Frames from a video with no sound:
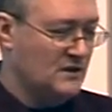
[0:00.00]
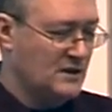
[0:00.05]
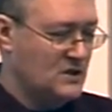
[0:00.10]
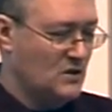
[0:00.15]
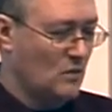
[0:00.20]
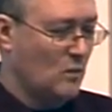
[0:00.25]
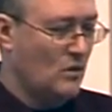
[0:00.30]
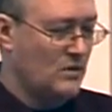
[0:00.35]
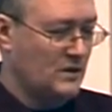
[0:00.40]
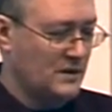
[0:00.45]
It's
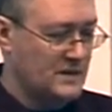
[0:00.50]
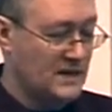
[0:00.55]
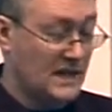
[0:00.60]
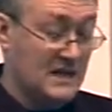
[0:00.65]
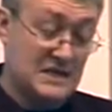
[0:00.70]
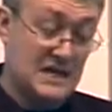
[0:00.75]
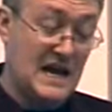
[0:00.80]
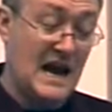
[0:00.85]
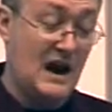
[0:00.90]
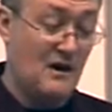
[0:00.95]
the one that
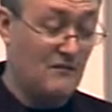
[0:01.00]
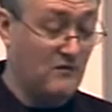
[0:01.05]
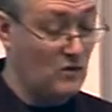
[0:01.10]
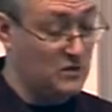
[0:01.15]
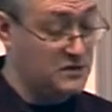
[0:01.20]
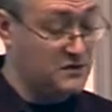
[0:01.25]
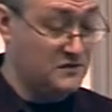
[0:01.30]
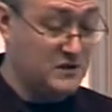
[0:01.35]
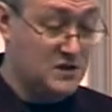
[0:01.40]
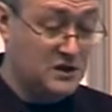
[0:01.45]
takes care of
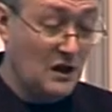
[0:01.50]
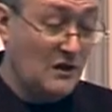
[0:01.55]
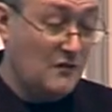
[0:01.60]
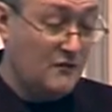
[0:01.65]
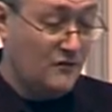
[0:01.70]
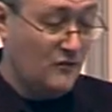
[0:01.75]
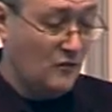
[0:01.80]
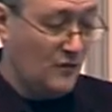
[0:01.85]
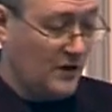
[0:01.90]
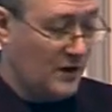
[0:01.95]
lots of stuff
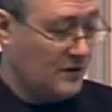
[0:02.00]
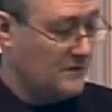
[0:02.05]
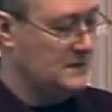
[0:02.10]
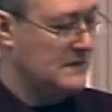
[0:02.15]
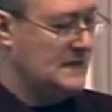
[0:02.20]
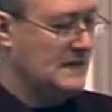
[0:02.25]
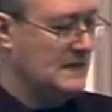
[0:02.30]
for you.